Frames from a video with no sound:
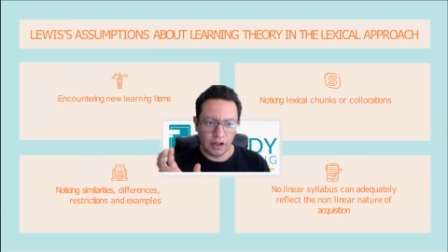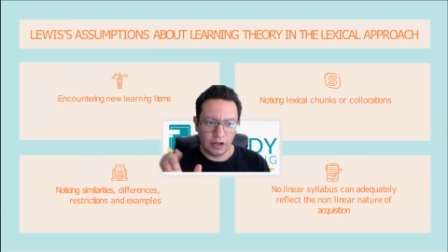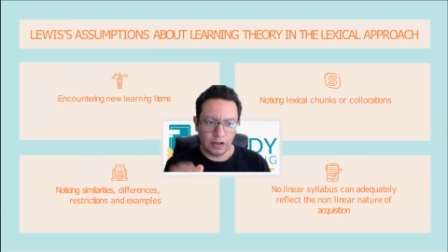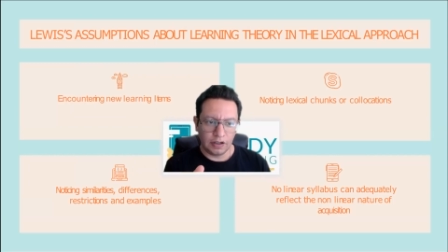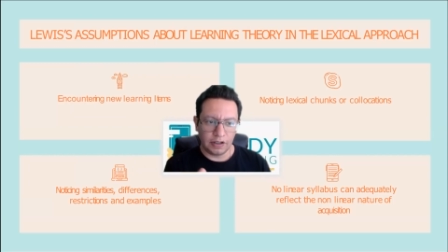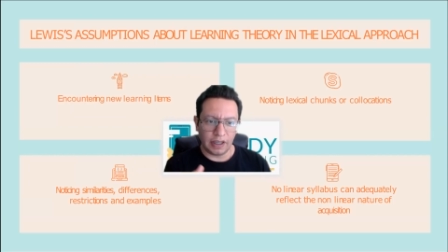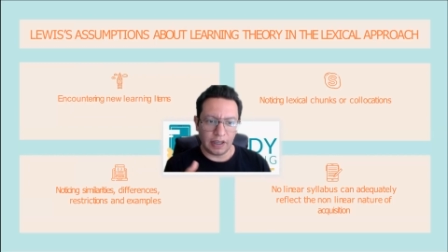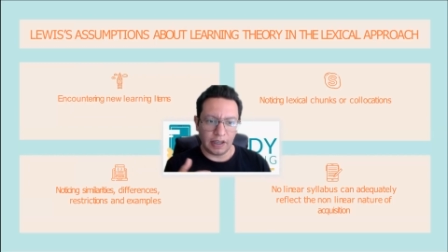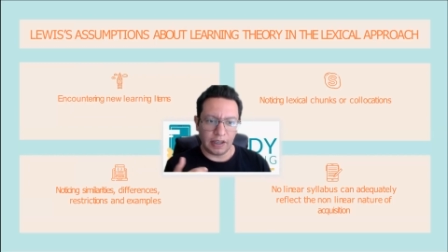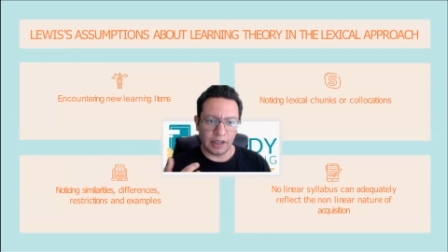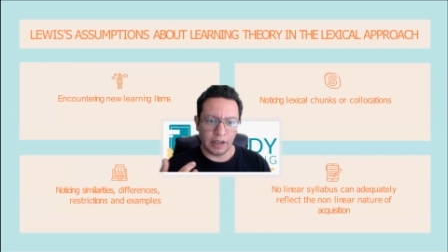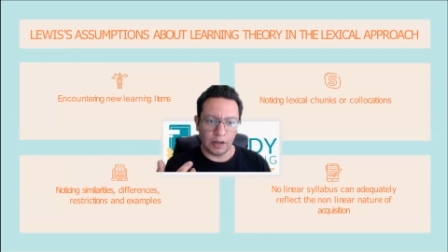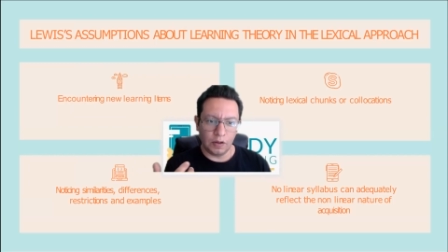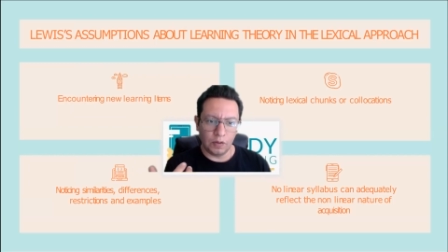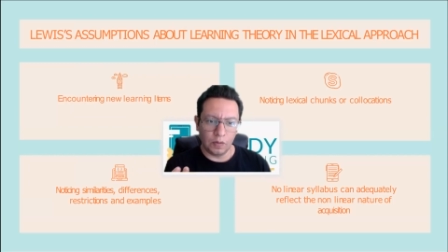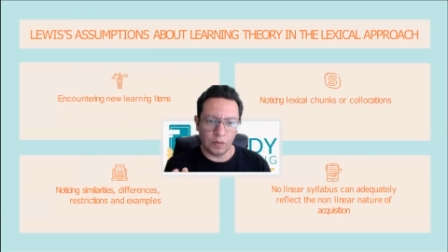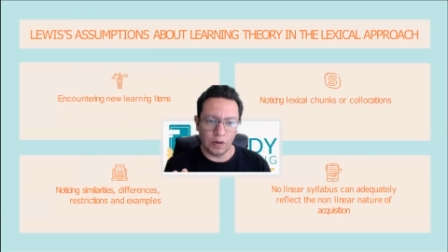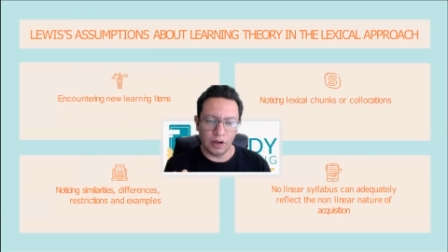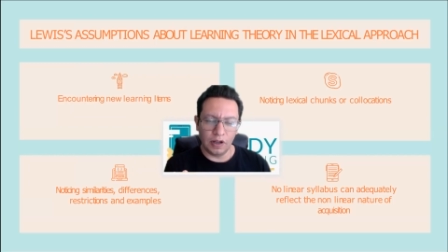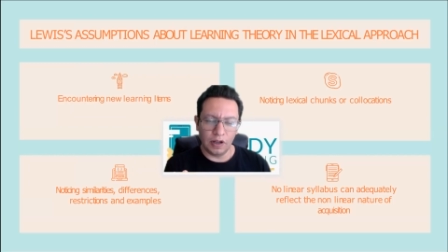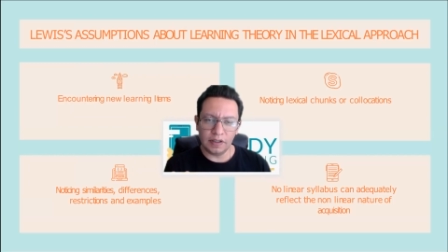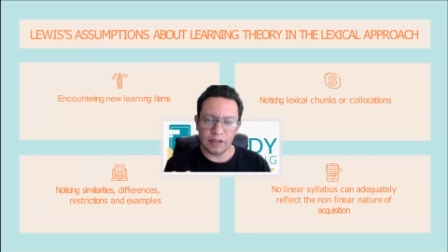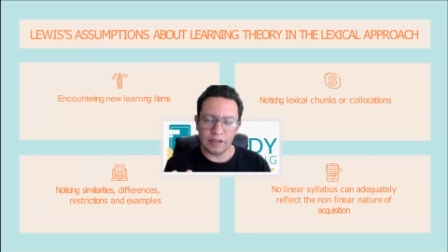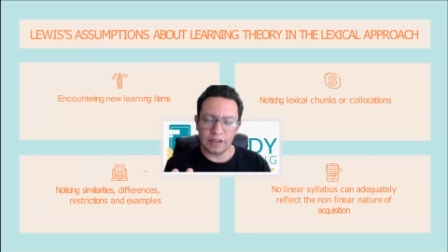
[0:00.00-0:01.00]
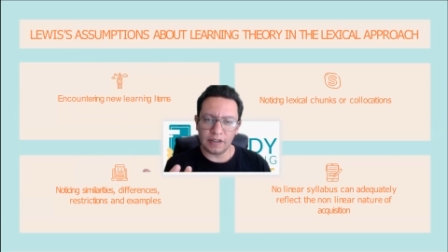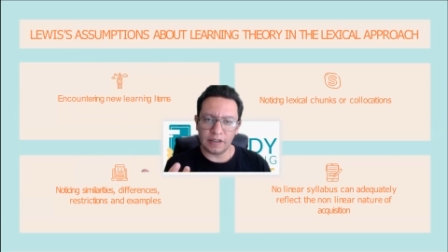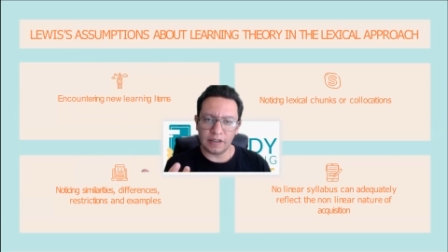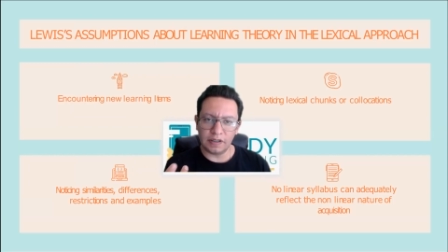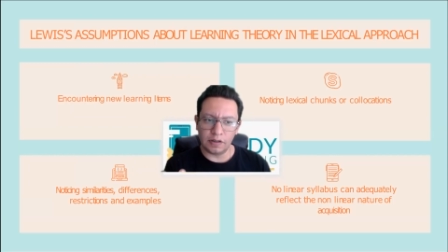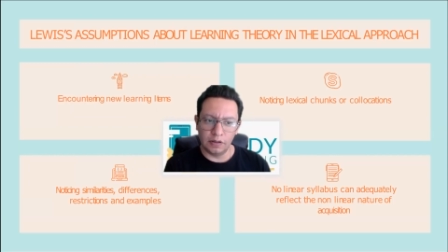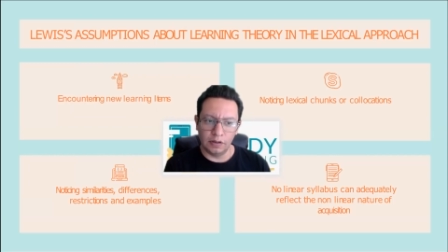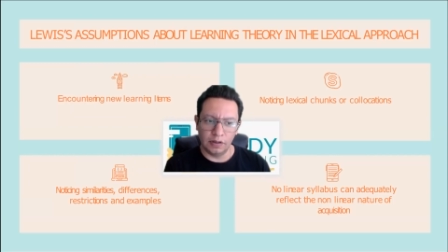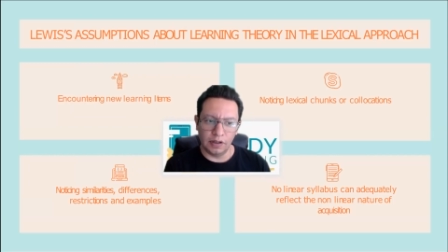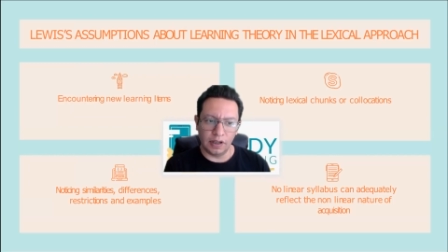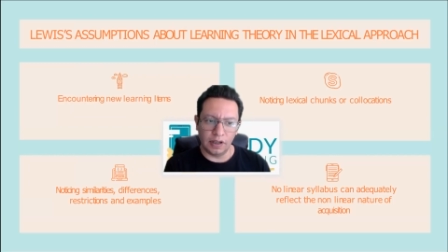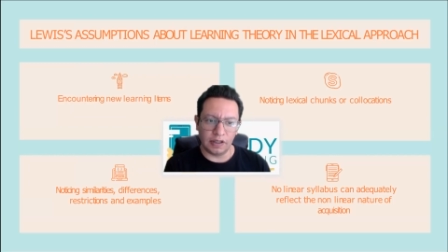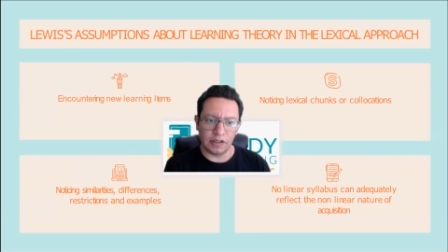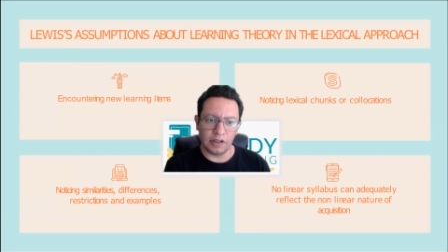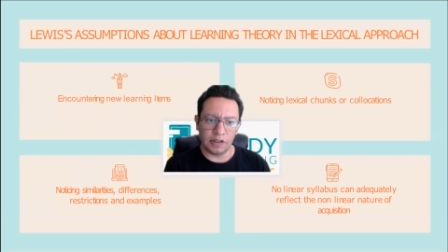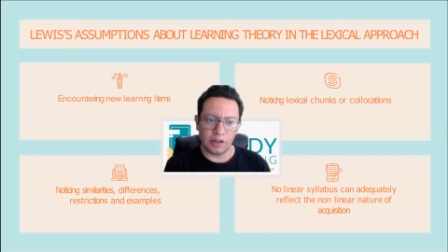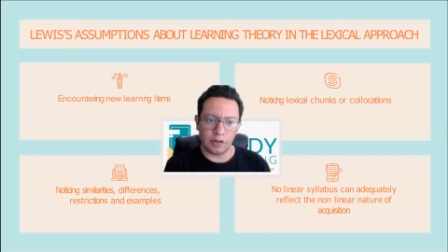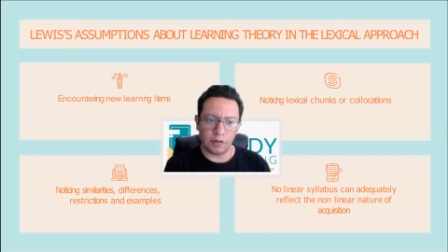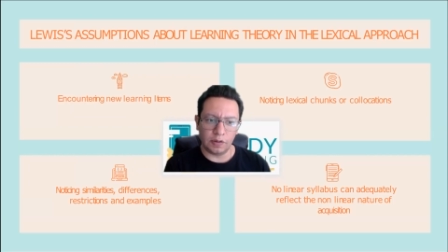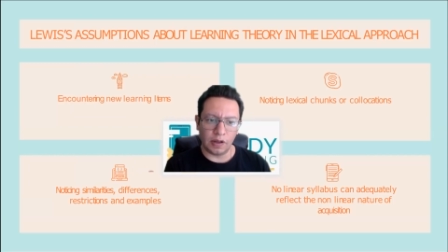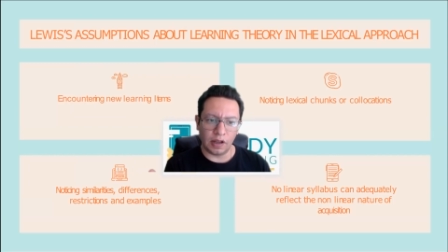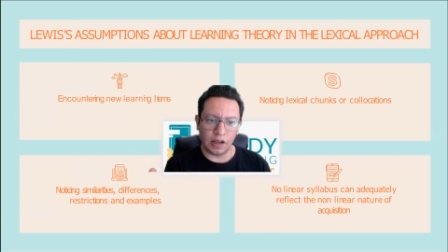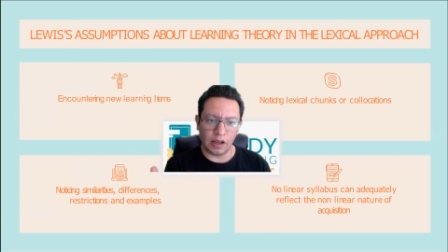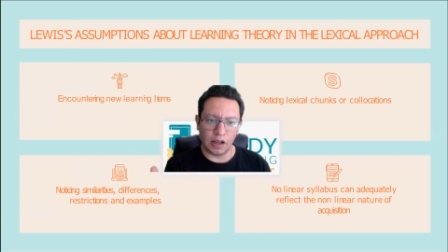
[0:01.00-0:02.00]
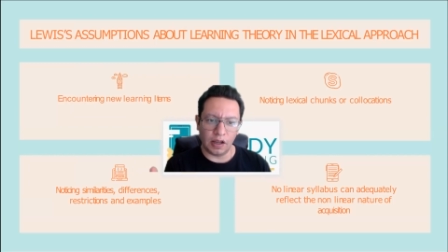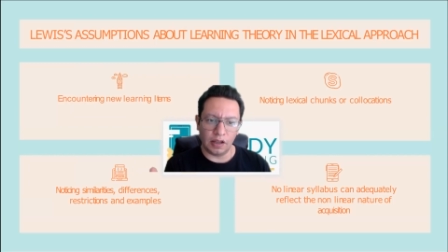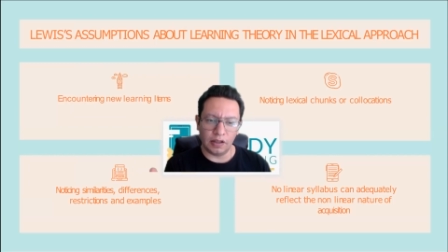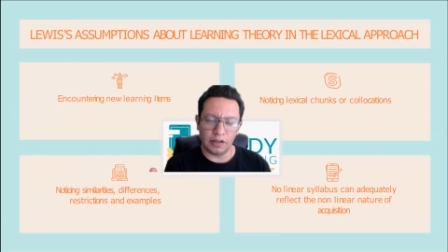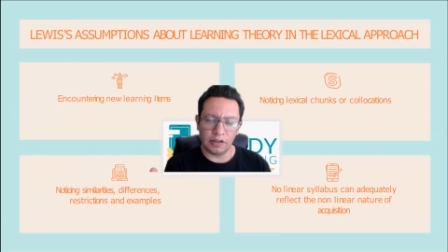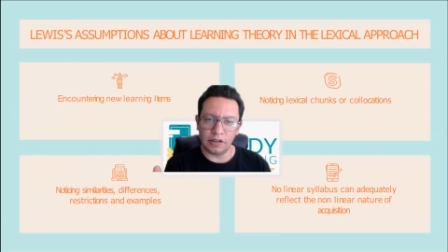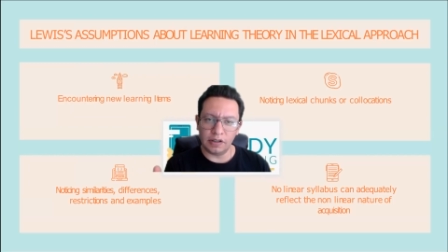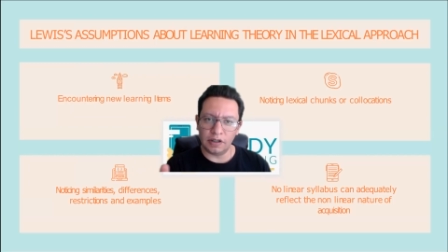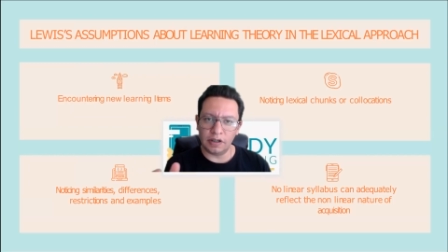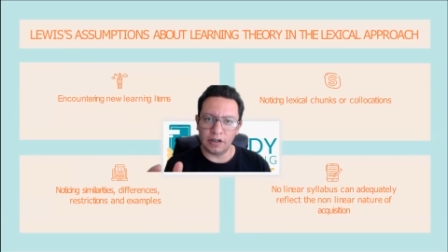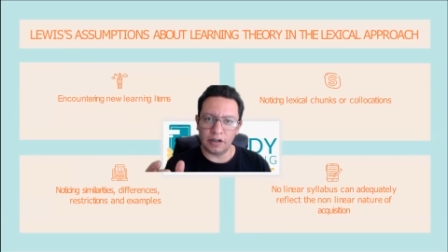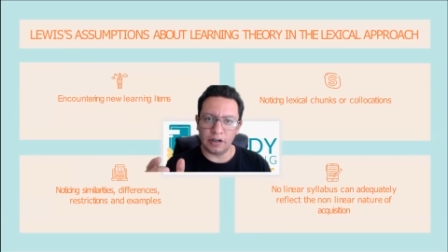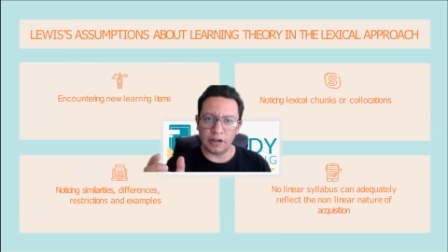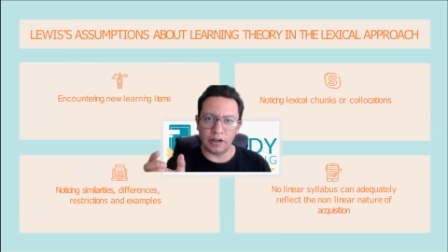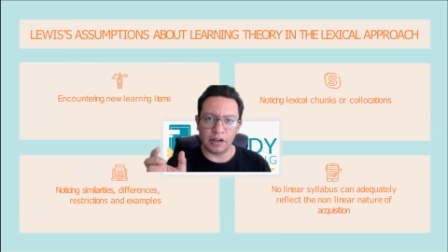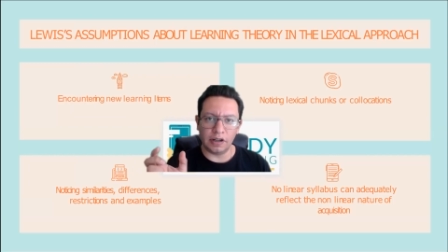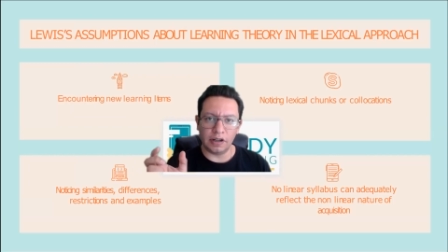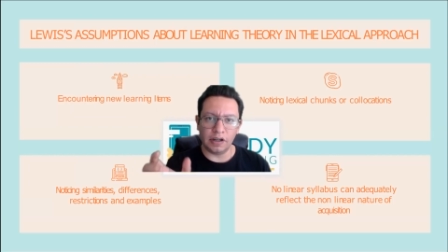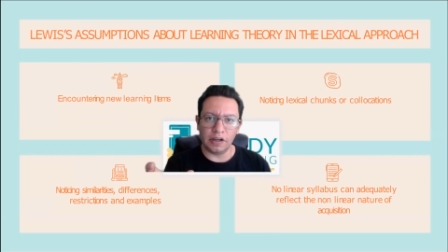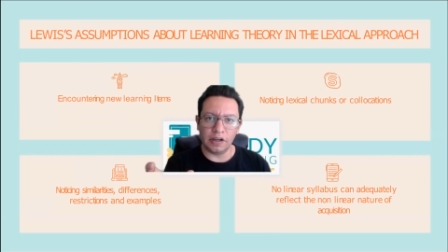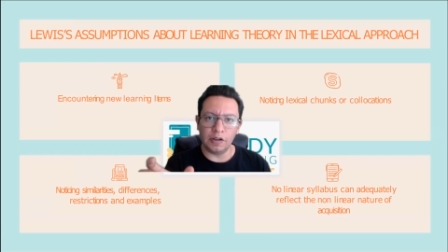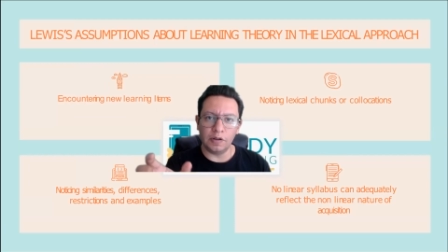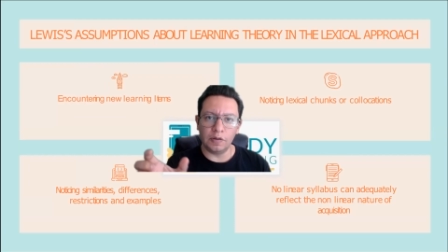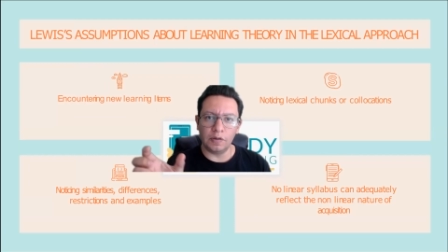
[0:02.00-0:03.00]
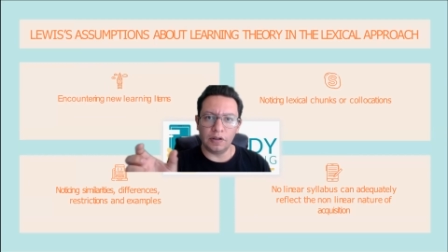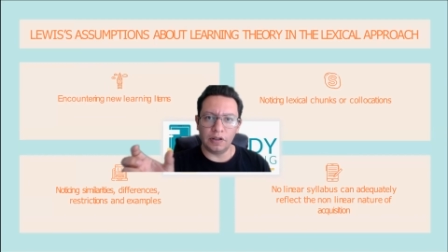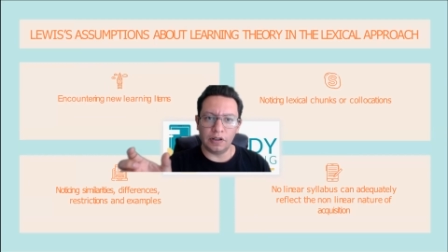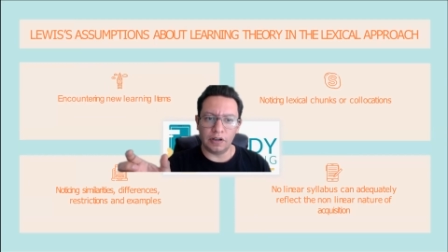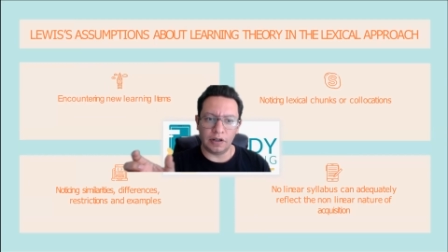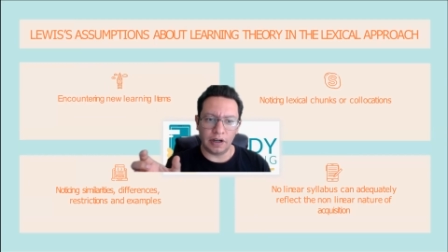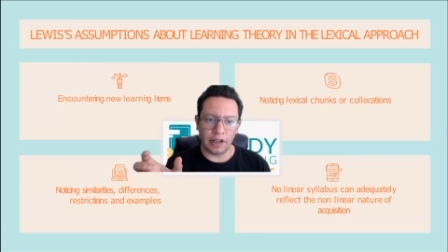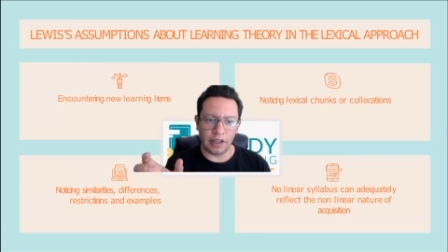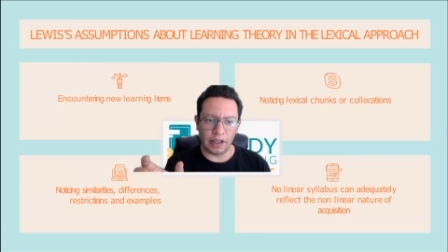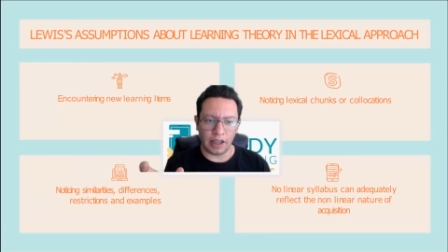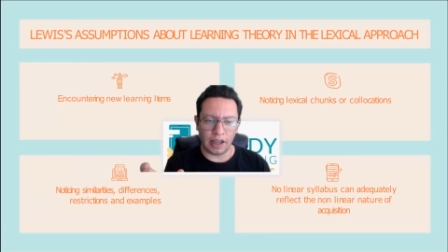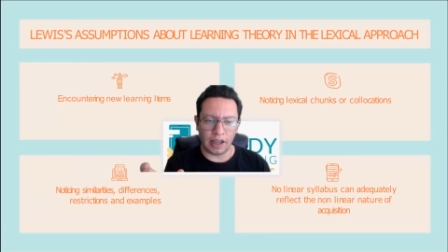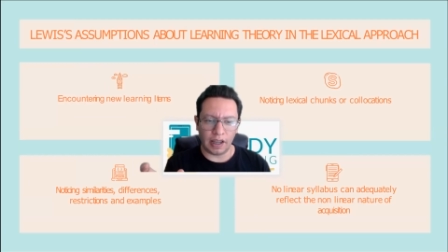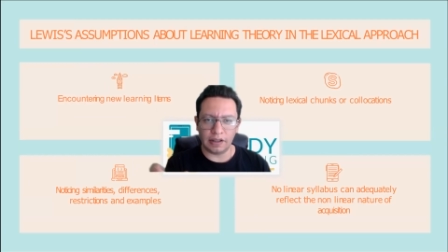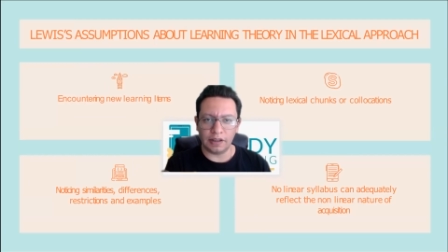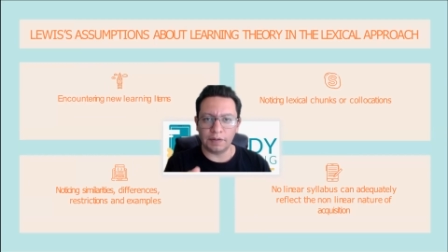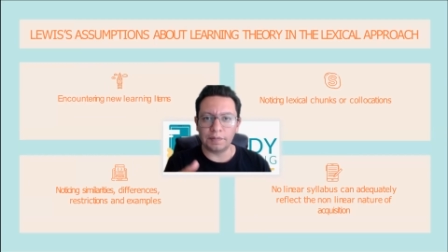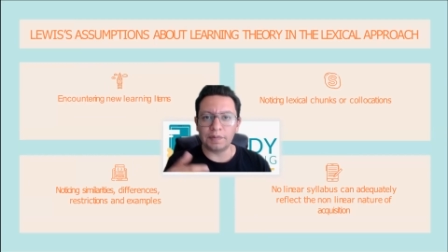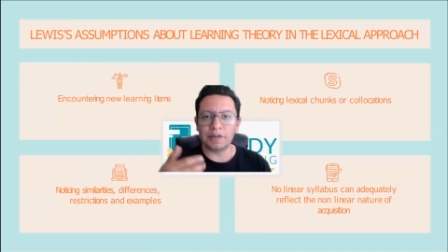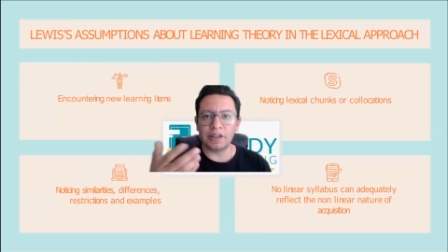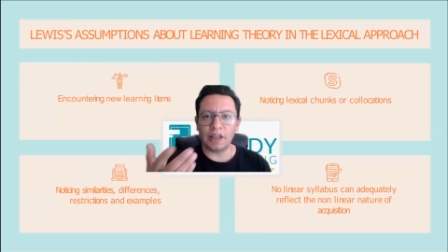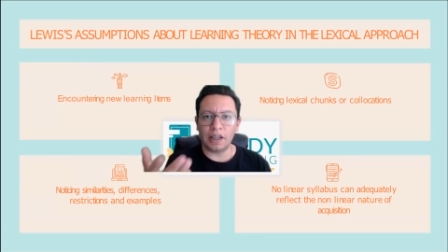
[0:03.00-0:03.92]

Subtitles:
Okay, he wants students to encounter new learning items.